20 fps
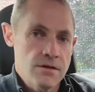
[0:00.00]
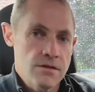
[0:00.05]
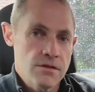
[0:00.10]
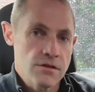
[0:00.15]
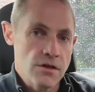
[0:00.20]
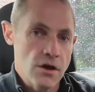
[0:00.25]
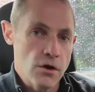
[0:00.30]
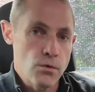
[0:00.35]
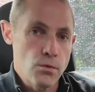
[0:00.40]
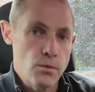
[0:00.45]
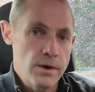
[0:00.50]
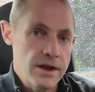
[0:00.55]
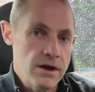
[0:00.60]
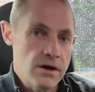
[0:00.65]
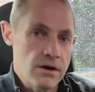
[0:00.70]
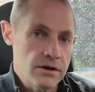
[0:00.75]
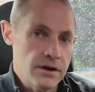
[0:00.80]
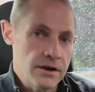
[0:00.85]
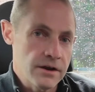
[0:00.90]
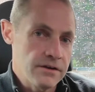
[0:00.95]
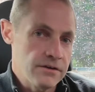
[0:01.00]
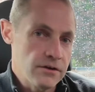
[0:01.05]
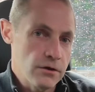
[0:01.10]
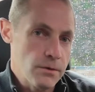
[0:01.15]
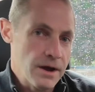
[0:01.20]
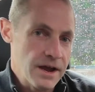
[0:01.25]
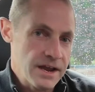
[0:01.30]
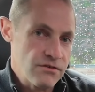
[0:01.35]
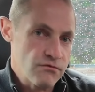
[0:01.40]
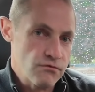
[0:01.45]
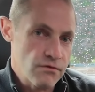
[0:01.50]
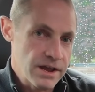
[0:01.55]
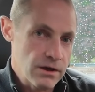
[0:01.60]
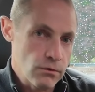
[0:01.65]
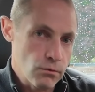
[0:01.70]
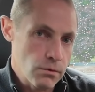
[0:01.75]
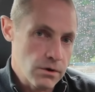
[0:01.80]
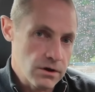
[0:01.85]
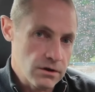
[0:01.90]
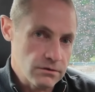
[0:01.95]
So we are going to do a
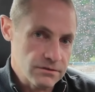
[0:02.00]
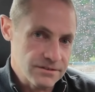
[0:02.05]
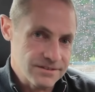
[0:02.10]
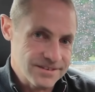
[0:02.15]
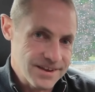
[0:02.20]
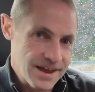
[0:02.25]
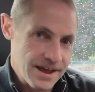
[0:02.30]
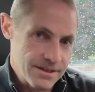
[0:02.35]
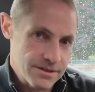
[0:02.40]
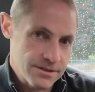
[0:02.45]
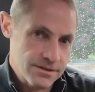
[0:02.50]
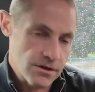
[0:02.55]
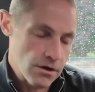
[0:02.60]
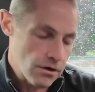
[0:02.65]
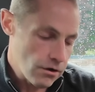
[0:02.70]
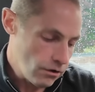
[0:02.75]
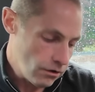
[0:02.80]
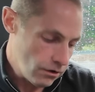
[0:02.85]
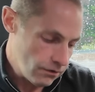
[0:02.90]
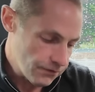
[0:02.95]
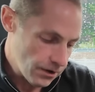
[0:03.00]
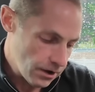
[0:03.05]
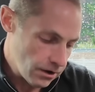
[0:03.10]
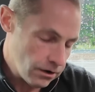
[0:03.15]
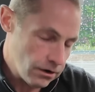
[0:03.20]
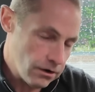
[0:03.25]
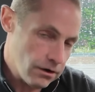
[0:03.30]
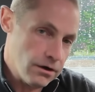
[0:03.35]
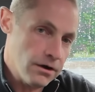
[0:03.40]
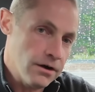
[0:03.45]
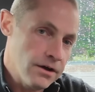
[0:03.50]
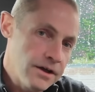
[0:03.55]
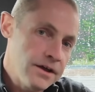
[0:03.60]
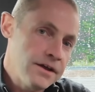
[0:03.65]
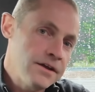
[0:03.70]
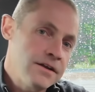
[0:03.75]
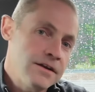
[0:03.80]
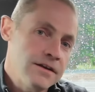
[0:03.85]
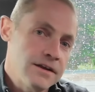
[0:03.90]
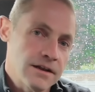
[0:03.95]
real world test of our
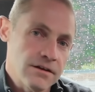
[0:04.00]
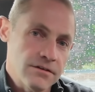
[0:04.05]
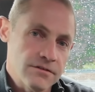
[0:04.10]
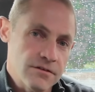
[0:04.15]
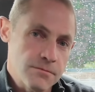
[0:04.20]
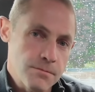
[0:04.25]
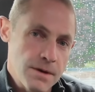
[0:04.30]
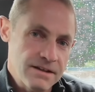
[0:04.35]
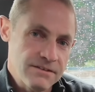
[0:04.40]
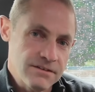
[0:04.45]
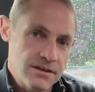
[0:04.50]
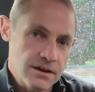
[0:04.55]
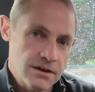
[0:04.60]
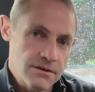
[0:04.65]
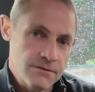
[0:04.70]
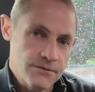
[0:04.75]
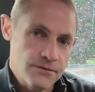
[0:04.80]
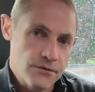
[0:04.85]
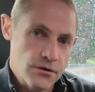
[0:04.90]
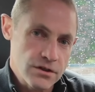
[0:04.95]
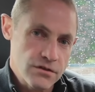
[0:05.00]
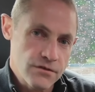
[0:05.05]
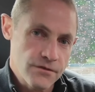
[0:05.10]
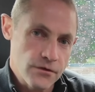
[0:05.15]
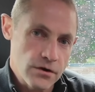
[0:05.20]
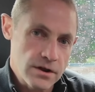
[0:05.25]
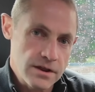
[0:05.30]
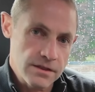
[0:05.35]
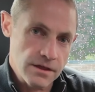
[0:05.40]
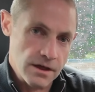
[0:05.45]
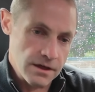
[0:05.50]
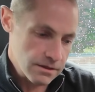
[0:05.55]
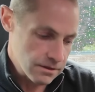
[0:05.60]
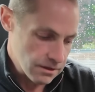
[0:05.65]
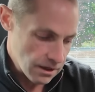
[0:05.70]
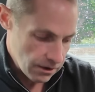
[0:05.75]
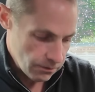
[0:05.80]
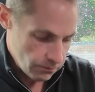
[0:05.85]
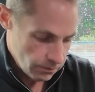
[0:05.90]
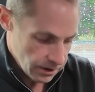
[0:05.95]
little Dometic fridge freezer.
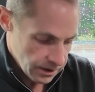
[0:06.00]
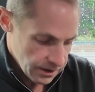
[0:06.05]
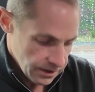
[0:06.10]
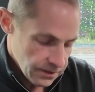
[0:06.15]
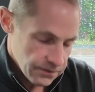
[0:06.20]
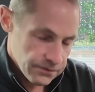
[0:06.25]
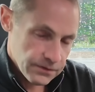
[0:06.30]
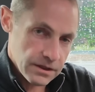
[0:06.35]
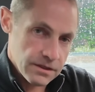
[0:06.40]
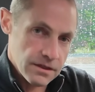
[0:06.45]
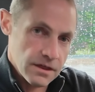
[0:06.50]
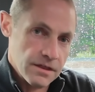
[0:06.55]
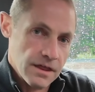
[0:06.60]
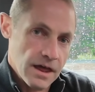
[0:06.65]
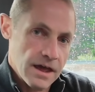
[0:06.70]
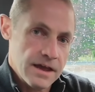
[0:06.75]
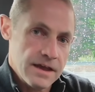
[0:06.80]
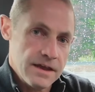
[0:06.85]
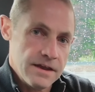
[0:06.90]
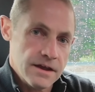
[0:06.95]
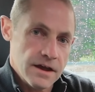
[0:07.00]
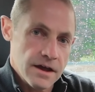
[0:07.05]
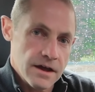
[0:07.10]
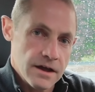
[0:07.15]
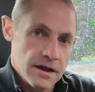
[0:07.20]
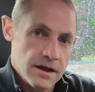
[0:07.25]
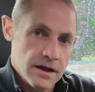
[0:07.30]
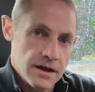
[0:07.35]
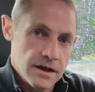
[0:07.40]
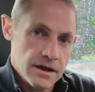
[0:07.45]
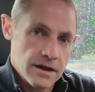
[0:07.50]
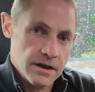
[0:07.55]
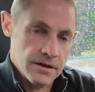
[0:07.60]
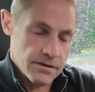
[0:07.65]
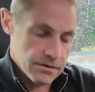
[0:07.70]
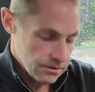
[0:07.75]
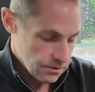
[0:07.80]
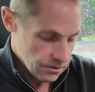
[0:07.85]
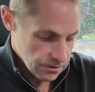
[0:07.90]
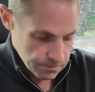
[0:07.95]
So this is a
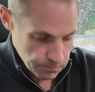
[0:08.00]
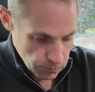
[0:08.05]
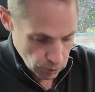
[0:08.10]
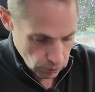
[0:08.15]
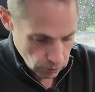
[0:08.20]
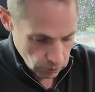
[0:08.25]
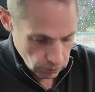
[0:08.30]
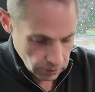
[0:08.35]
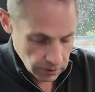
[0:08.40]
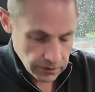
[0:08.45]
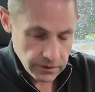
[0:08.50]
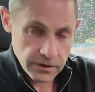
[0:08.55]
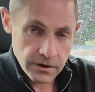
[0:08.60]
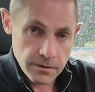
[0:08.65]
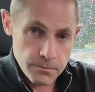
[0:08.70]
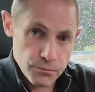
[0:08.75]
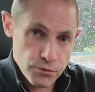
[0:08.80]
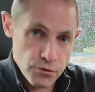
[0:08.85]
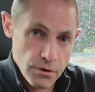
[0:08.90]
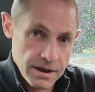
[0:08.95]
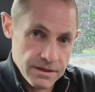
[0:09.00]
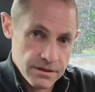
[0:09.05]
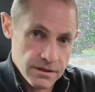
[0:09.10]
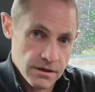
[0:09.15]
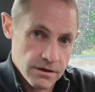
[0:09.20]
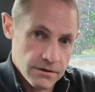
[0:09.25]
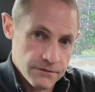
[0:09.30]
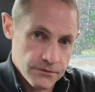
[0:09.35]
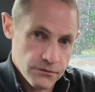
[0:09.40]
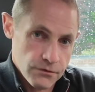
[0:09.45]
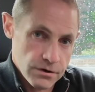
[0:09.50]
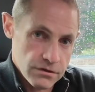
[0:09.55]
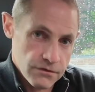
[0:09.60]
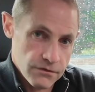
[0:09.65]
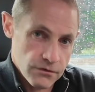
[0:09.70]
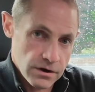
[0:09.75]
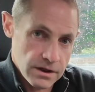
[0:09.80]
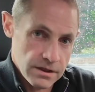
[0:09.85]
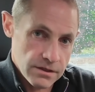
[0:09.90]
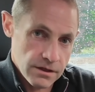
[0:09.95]
small compressor fridge
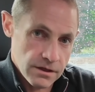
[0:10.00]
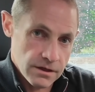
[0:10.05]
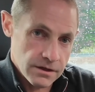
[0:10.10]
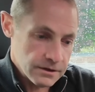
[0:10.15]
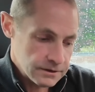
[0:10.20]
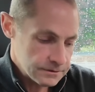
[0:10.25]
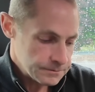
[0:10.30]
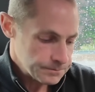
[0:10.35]
freezer.